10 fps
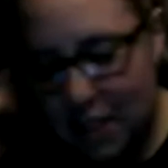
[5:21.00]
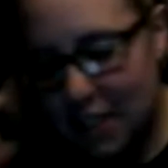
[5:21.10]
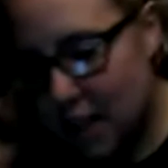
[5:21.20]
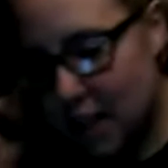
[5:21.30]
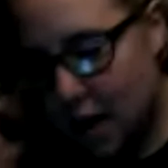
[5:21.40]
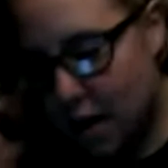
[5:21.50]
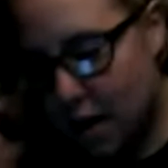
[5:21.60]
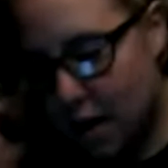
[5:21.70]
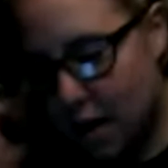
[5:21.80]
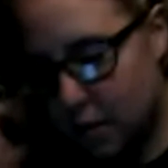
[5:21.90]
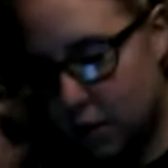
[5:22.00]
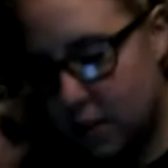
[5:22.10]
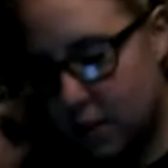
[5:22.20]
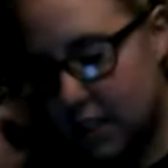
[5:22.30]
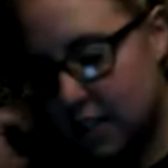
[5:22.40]
Then just
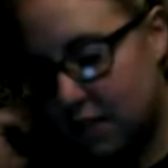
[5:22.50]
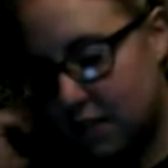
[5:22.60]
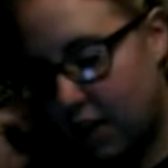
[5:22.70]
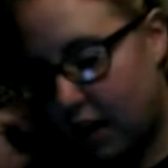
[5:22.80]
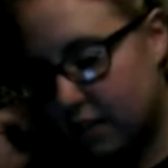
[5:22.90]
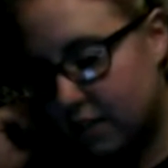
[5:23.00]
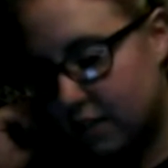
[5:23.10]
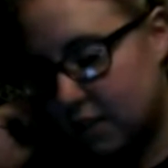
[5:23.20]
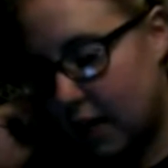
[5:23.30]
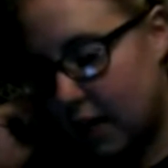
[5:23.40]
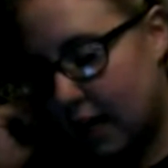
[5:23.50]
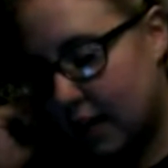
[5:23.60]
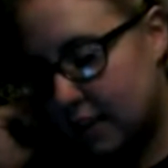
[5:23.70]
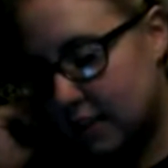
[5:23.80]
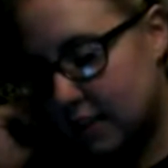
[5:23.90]
365,
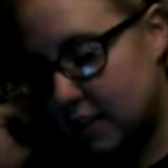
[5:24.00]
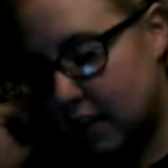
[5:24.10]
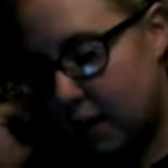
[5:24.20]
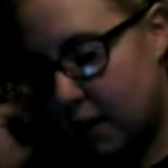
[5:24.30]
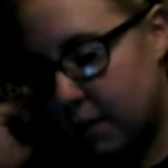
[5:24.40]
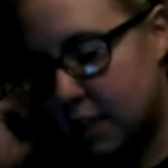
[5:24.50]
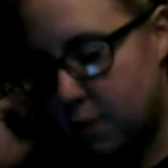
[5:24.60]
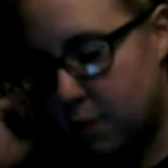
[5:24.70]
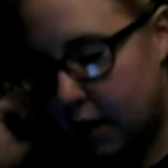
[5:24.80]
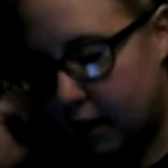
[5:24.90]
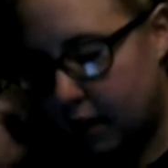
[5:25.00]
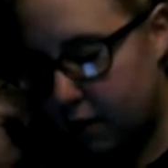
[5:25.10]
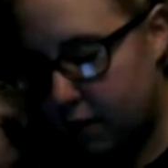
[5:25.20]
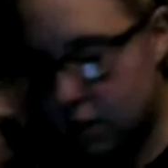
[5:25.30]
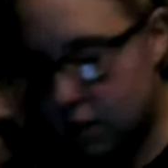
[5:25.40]
and I mean his batting
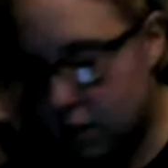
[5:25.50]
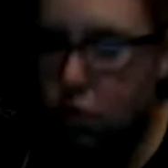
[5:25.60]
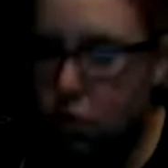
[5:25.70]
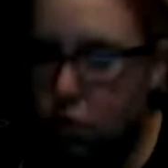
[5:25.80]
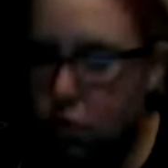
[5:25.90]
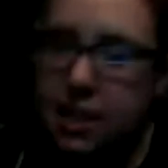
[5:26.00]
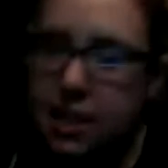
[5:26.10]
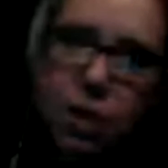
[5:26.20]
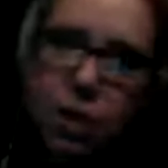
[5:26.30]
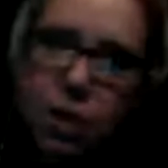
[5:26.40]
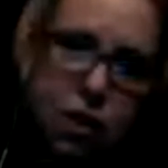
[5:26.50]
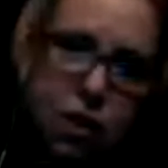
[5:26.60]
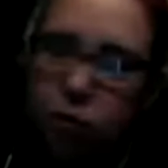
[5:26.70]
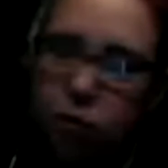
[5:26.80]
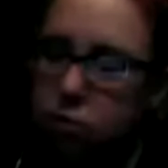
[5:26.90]
average is 268, which
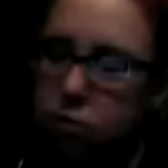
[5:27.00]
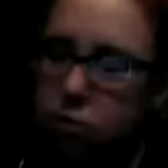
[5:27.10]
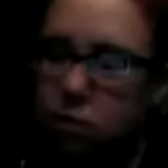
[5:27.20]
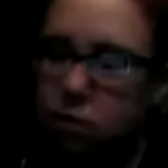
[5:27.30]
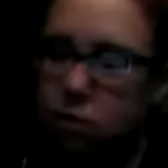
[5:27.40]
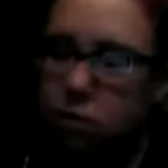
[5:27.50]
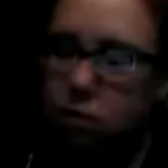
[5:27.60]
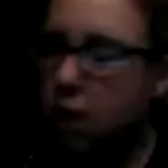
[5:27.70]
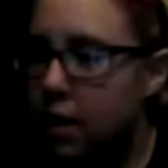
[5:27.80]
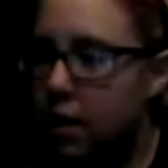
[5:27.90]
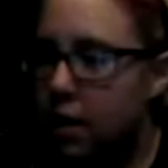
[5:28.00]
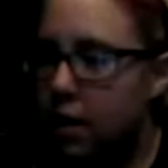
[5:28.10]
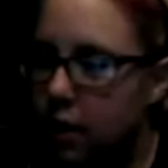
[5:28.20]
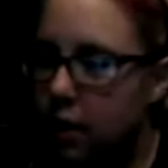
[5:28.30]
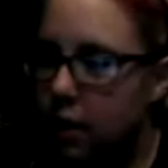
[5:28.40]
is
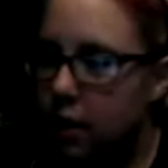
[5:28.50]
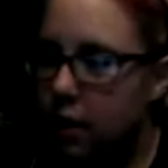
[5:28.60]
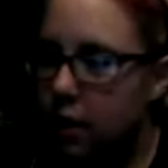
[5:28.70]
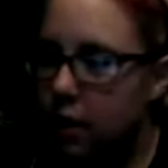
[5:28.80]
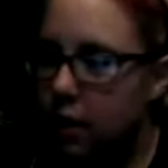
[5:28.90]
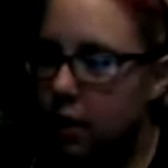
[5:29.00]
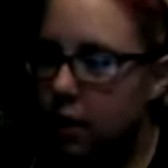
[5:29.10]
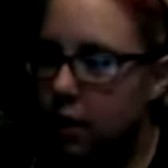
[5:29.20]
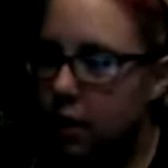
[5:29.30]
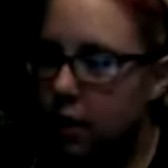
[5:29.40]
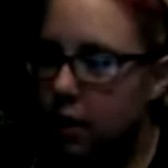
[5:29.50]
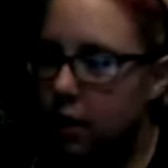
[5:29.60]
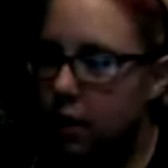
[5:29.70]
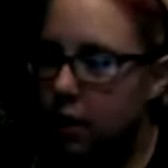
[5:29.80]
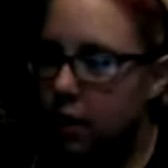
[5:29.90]
nothing that
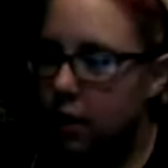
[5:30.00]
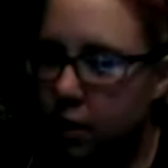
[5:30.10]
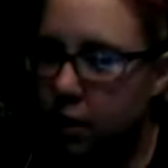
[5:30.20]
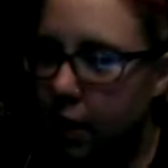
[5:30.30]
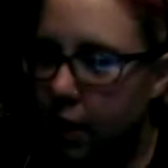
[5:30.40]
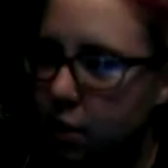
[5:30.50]
you're gonna